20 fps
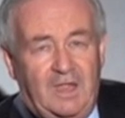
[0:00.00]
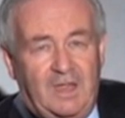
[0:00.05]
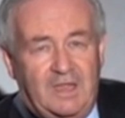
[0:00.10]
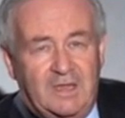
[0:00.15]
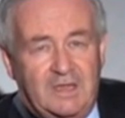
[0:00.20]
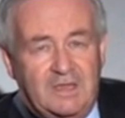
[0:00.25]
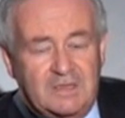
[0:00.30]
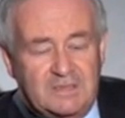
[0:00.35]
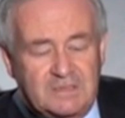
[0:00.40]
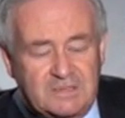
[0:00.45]

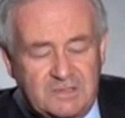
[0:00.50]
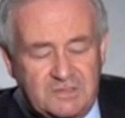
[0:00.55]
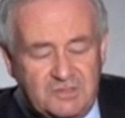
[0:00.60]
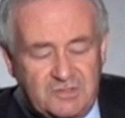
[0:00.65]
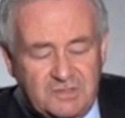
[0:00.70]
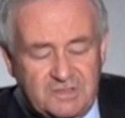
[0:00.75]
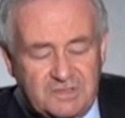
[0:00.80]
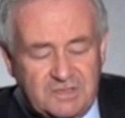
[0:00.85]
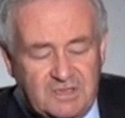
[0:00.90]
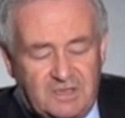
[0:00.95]
is
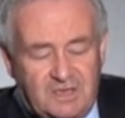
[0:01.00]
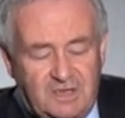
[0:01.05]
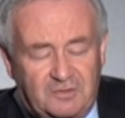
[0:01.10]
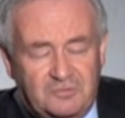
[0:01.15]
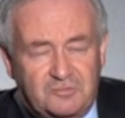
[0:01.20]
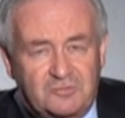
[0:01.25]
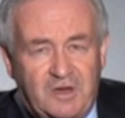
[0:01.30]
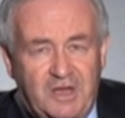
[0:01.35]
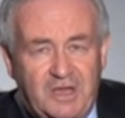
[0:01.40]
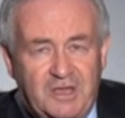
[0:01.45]
just a
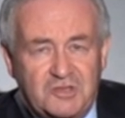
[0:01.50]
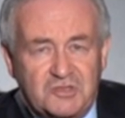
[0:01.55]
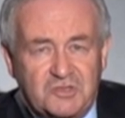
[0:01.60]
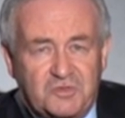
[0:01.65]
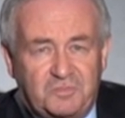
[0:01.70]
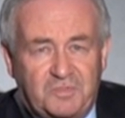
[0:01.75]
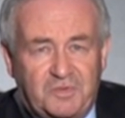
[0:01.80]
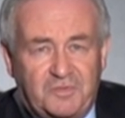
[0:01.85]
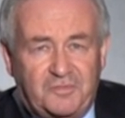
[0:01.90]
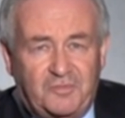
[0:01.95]
range
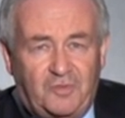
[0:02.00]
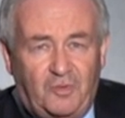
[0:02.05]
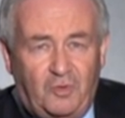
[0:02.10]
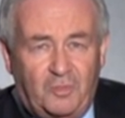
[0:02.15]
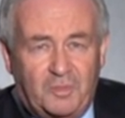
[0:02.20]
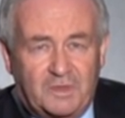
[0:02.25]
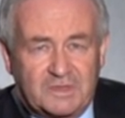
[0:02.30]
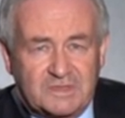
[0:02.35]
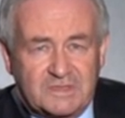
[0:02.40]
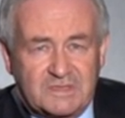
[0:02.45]
of
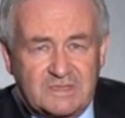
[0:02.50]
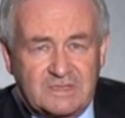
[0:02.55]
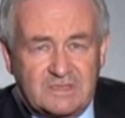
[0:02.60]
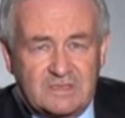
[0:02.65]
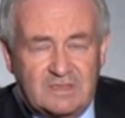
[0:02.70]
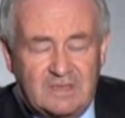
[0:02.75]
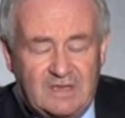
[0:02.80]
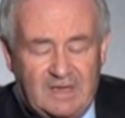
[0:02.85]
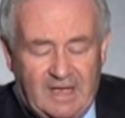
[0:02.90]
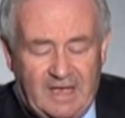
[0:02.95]
performance,
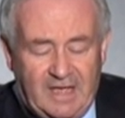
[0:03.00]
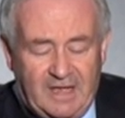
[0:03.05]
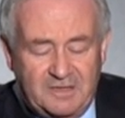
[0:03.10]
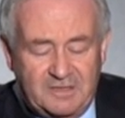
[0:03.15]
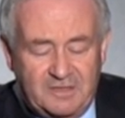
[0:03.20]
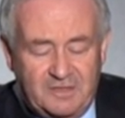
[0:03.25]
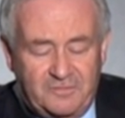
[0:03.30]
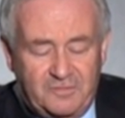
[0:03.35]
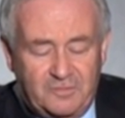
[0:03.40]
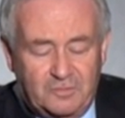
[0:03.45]

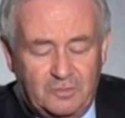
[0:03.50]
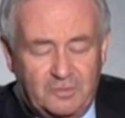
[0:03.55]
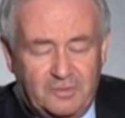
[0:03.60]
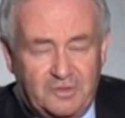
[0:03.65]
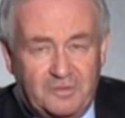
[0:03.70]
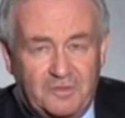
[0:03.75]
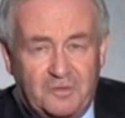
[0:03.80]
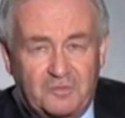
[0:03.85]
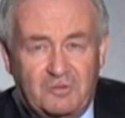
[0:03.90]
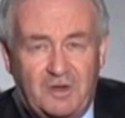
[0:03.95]
and if you
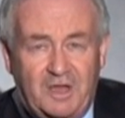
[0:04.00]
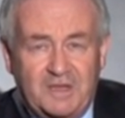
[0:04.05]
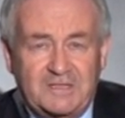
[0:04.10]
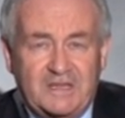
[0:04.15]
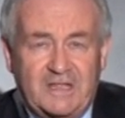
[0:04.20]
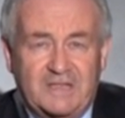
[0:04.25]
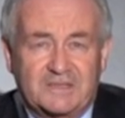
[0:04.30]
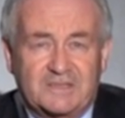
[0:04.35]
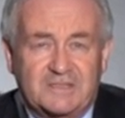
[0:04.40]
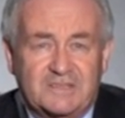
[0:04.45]
look on the right
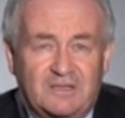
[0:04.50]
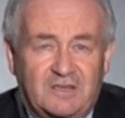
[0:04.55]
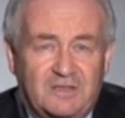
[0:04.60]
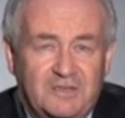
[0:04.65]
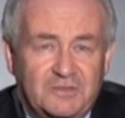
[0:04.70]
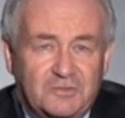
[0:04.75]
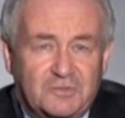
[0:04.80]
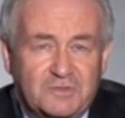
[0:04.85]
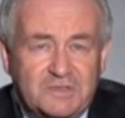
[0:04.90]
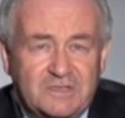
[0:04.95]
hand
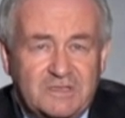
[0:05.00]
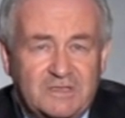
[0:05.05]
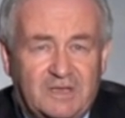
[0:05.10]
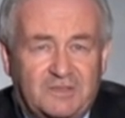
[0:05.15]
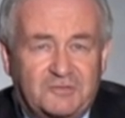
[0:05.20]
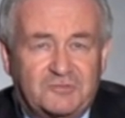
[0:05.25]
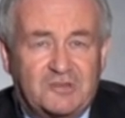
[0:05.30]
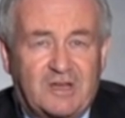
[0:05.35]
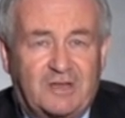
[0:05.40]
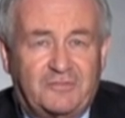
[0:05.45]
side you'll see
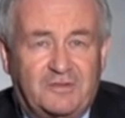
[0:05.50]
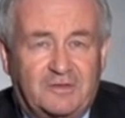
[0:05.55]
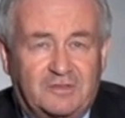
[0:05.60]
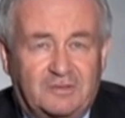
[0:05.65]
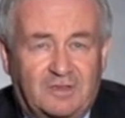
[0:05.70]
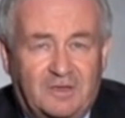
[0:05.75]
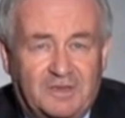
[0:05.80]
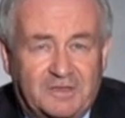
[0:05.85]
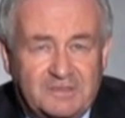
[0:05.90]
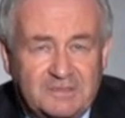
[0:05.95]
a traffic
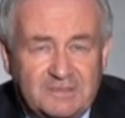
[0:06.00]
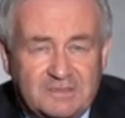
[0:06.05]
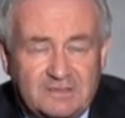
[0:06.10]
light